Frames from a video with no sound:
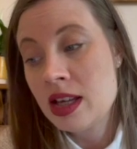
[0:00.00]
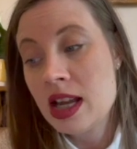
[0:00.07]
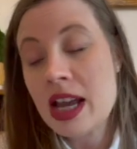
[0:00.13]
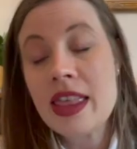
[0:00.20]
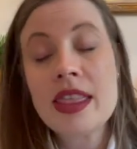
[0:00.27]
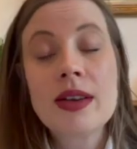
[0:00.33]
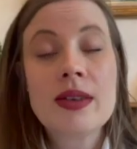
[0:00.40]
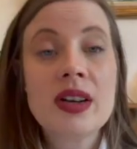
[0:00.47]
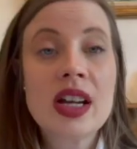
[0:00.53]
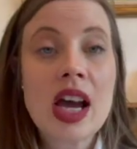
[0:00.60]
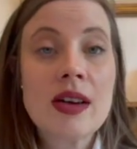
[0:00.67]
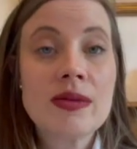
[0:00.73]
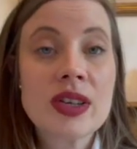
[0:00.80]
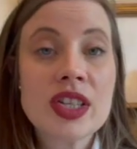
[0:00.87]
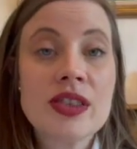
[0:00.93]
and there were an
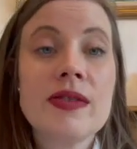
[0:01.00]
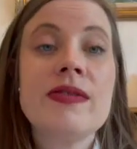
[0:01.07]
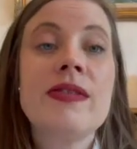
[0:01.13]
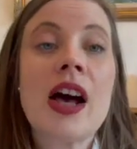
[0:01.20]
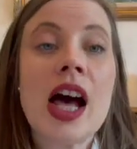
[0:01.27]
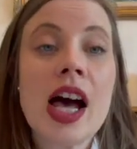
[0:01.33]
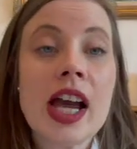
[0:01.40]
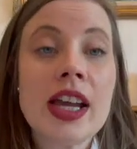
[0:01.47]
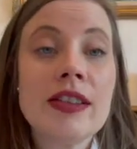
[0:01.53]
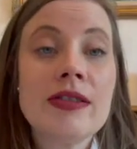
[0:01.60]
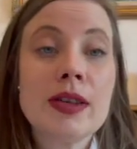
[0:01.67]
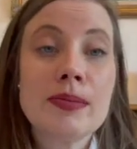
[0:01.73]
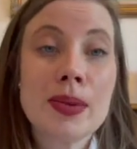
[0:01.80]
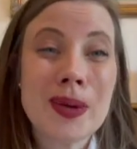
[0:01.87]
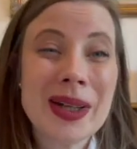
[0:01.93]
average of
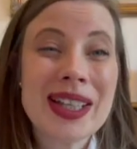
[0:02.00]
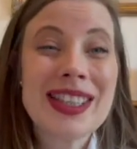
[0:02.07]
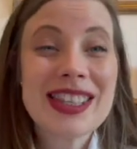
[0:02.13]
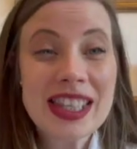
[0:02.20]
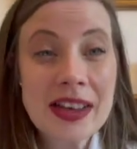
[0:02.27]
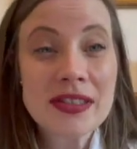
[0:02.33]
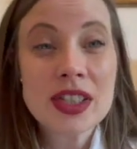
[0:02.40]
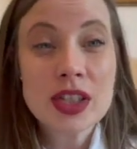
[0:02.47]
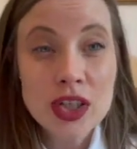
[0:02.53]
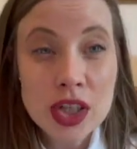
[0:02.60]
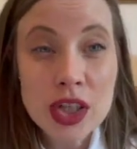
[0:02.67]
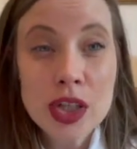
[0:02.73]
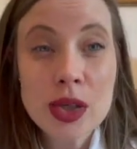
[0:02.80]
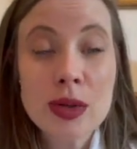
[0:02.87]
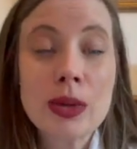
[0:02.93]

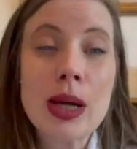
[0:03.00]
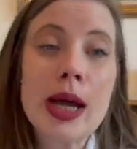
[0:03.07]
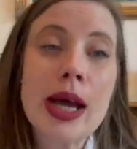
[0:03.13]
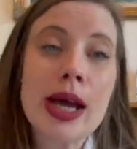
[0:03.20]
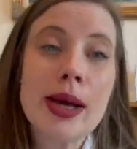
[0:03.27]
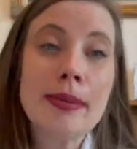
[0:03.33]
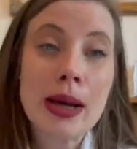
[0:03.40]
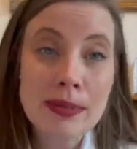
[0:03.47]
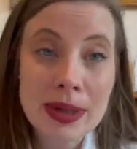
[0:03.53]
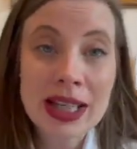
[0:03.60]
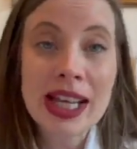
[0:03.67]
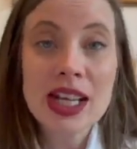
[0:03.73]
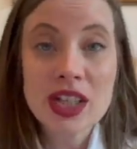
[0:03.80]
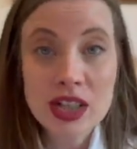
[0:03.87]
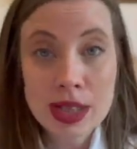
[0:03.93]
5.72 um,
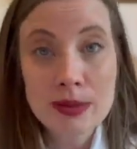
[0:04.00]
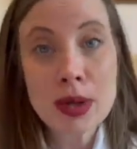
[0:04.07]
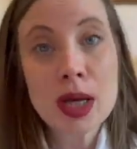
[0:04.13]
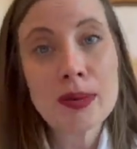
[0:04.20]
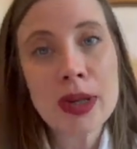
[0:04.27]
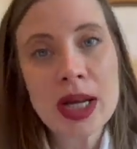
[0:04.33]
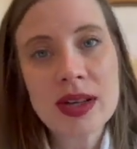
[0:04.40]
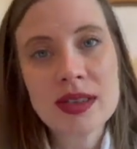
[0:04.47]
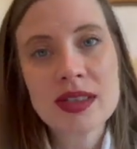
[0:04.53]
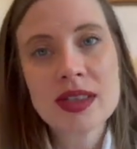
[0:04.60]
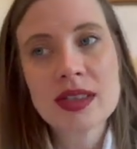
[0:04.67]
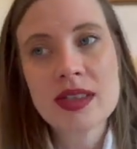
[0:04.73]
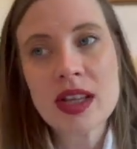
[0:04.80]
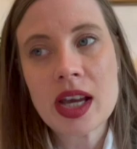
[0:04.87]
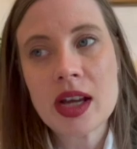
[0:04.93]
applications per
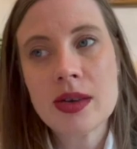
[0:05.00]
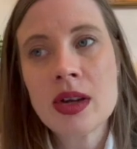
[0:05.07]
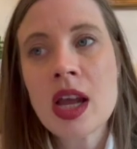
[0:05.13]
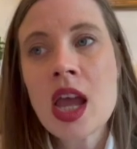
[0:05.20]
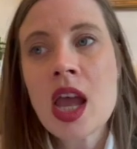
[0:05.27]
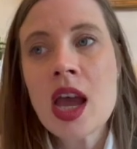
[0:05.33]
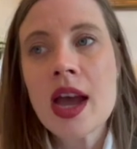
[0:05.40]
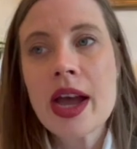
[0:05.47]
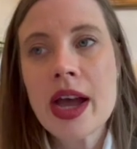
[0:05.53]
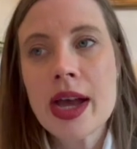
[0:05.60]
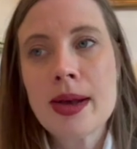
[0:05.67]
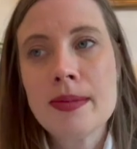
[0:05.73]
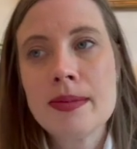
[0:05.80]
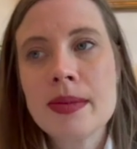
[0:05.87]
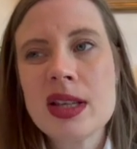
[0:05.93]
post. So
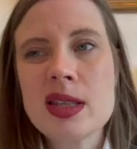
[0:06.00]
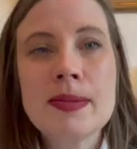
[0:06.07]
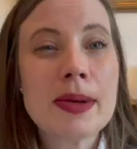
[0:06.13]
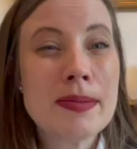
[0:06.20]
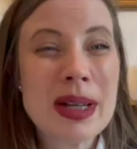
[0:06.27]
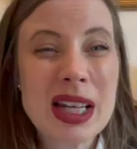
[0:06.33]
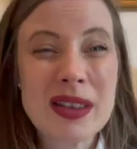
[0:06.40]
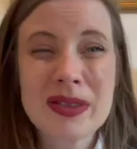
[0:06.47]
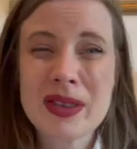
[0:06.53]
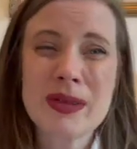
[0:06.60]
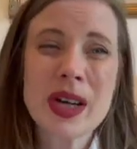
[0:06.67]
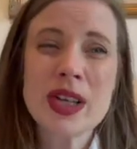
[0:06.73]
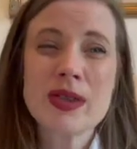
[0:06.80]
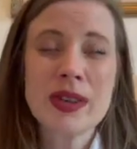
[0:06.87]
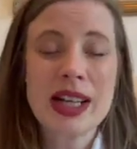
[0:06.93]
um, it's a bit middle of the
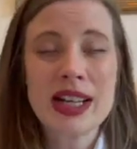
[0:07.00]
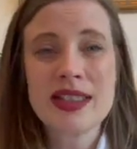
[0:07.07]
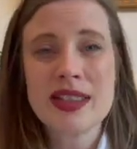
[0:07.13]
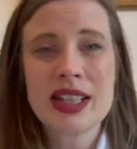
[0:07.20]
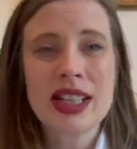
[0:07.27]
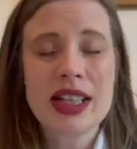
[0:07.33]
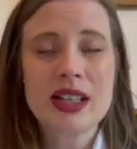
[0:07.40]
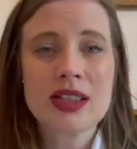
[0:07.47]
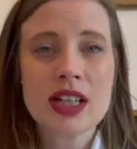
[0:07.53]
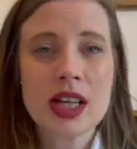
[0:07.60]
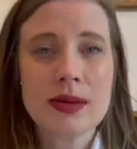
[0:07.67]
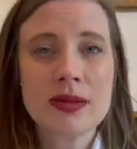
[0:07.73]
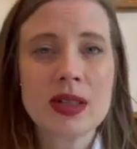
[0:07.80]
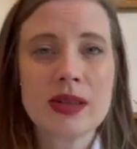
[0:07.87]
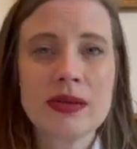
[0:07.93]
road really, isn't it? In
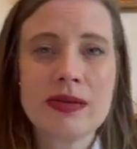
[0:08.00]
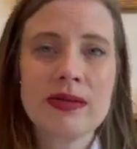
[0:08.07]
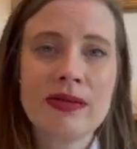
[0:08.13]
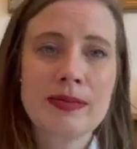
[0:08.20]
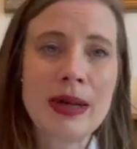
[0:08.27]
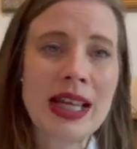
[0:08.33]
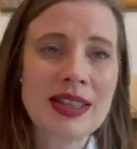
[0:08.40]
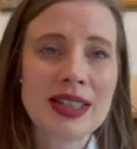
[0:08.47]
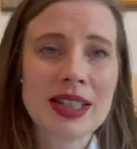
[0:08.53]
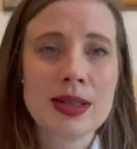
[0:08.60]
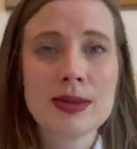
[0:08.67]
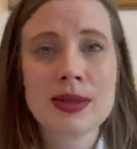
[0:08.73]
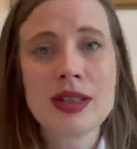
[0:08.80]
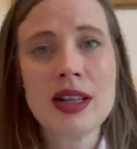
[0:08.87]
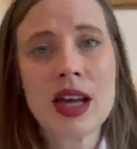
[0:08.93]
terms of plastics
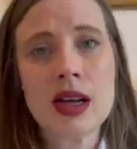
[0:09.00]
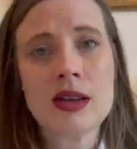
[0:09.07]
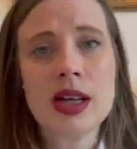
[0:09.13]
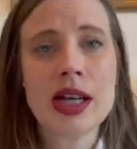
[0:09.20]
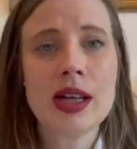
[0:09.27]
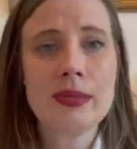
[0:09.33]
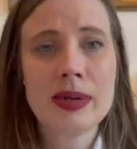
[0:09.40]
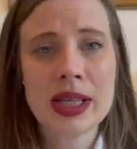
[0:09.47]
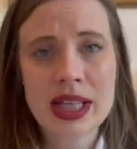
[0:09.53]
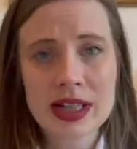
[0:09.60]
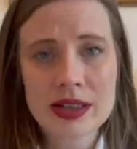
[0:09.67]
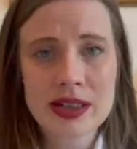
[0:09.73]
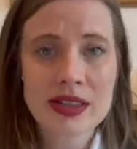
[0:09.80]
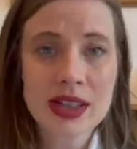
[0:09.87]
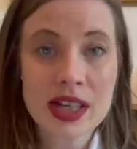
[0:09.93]
was lower,
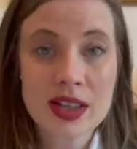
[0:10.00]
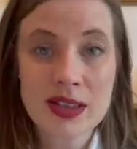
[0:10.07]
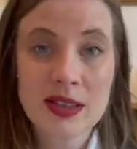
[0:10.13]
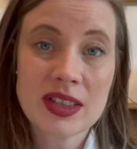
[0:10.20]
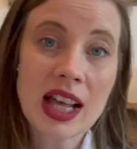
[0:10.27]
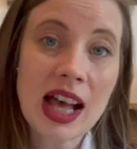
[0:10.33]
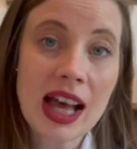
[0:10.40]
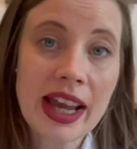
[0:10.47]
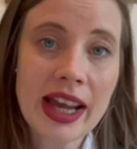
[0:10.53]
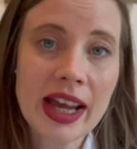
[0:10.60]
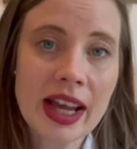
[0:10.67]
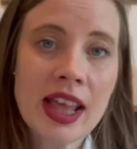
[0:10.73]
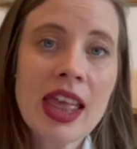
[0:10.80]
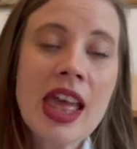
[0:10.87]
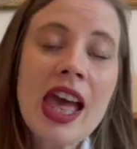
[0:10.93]
pediatric surgery was
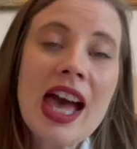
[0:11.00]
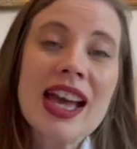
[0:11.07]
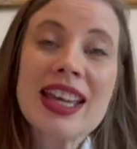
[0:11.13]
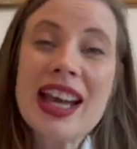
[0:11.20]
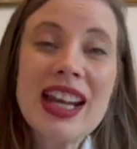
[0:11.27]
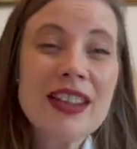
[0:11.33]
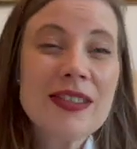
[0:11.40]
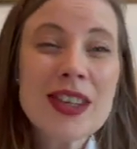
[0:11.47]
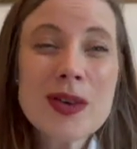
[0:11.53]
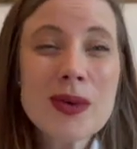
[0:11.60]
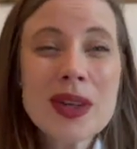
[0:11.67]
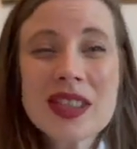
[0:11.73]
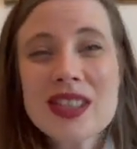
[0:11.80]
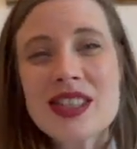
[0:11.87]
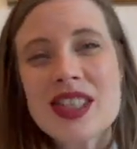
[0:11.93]
higher. Again, if you
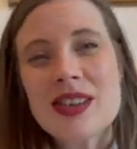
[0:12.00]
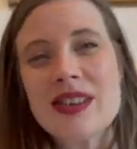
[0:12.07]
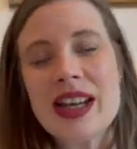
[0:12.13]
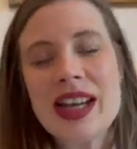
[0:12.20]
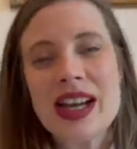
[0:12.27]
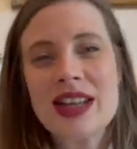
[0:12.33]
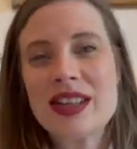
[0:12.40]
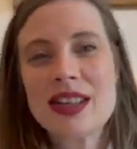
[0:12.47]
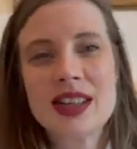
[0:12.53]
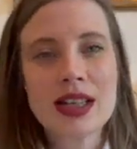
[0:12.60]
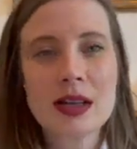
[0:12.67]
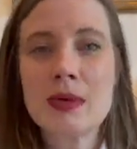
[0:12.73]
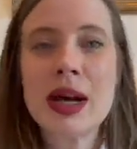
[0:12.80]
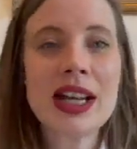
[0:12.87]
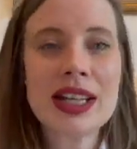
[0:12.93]
want to do it,
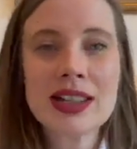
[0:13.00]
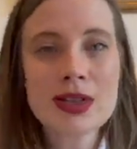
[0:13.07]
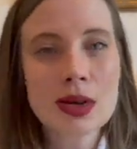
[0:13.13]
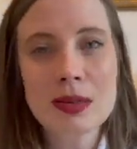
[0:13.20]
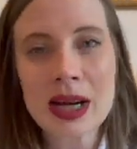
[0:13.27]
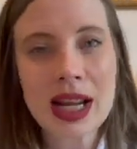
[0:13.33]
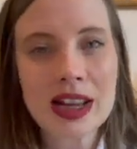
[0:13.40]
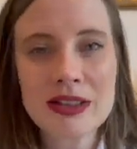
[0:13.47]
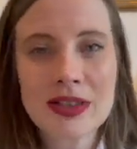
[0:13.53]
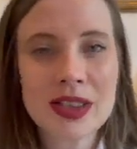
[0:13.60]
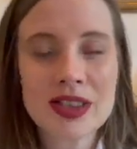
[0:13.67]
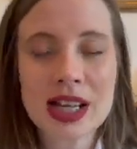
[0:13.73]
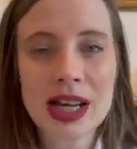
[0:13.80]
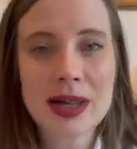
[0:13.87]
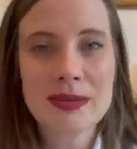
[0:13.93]
you might need to apply a few
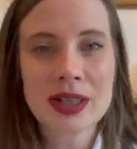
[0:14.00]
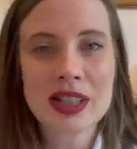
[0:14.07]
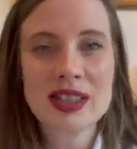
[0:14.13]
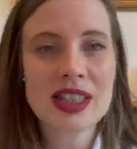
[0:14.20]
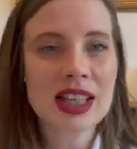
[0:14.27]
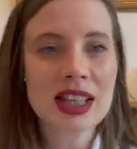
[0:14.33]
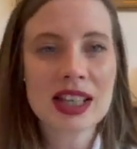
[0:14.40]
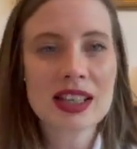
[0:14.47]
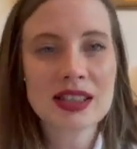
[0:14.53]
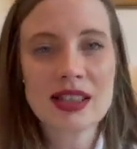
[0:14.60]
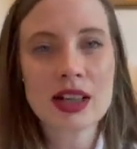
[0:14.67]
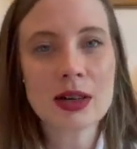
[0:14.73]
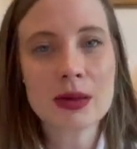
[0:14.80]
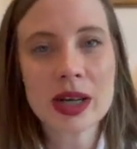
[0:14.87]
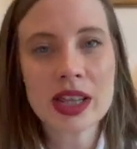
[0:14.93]
times. I just think it's
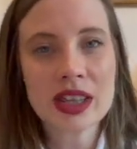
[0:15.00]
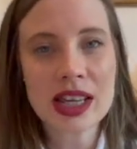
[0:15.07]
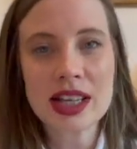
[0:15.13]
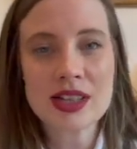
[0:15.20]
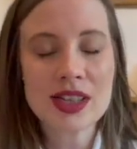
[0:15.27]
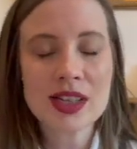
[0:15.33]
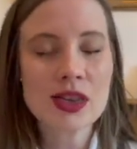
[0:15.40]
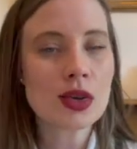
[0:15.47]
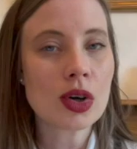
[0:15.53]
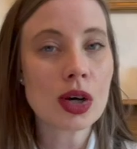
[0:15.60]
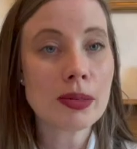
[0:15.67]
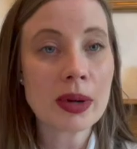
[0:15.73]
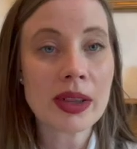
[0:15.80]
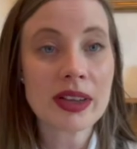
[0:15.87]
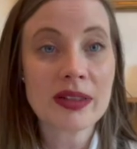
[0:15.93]
not worth getting too
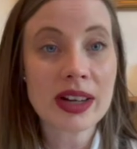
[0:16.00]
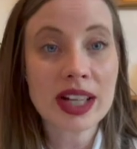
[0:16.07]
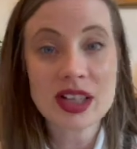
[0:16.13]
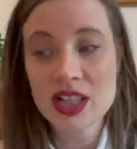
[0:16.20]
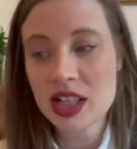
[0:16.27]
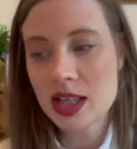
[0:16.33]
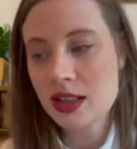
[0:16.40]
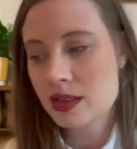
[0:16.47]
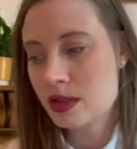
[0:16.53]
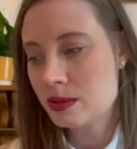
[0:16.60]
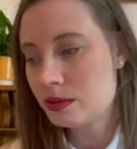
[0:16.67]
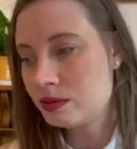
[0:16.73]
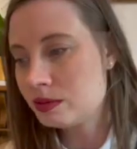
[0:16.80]
caught up on the ratios.